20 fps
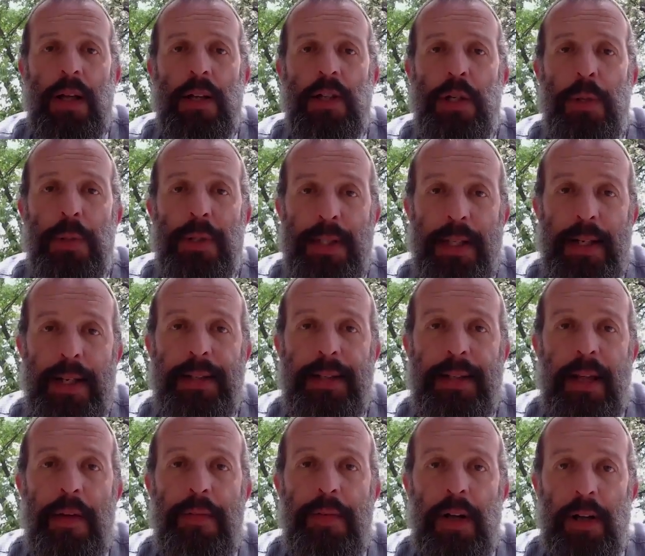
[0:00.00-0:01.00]
she was sitting at
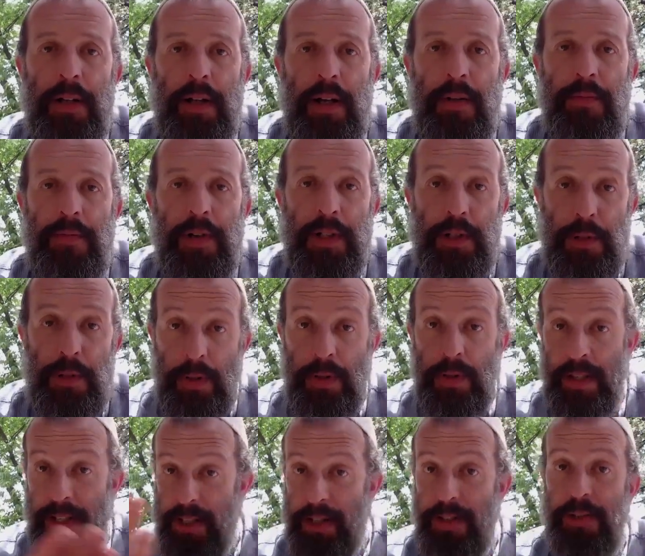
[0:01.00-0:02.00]
the Evian conference
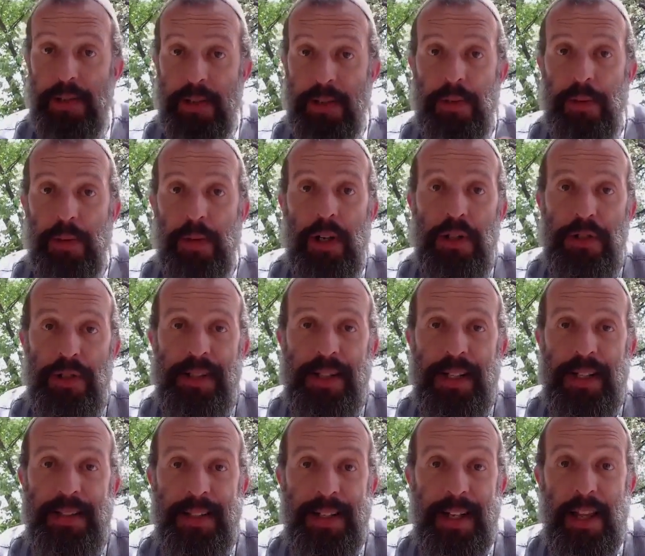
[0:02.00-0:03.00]
when these 32 countries
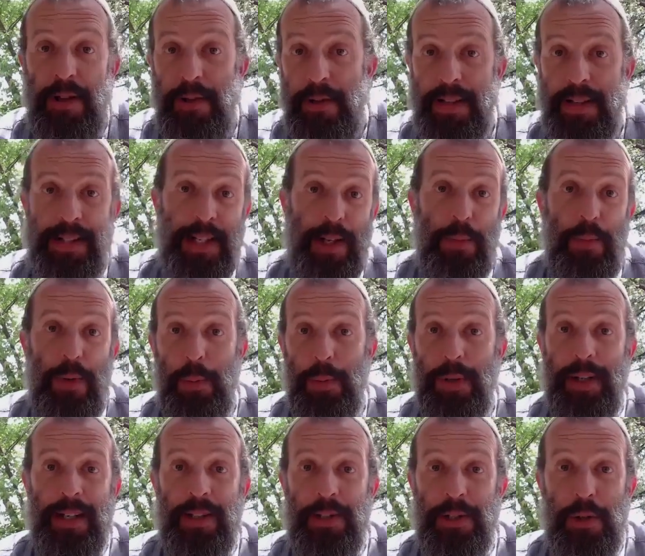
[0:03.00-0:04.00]
got together to see what
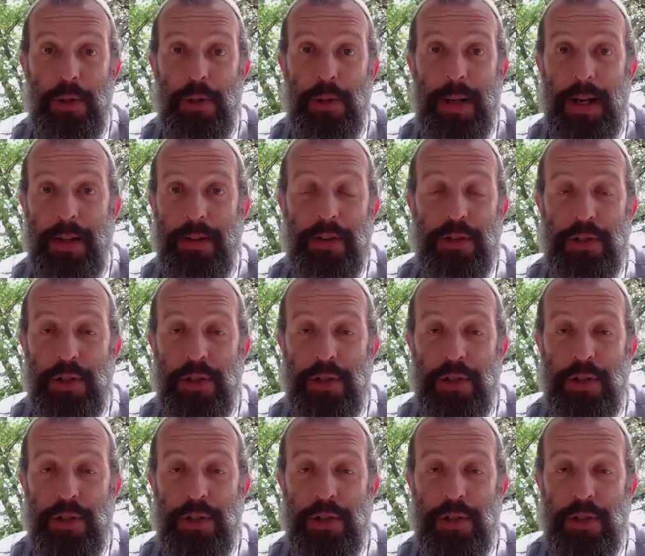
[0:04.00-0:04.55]
we can do about the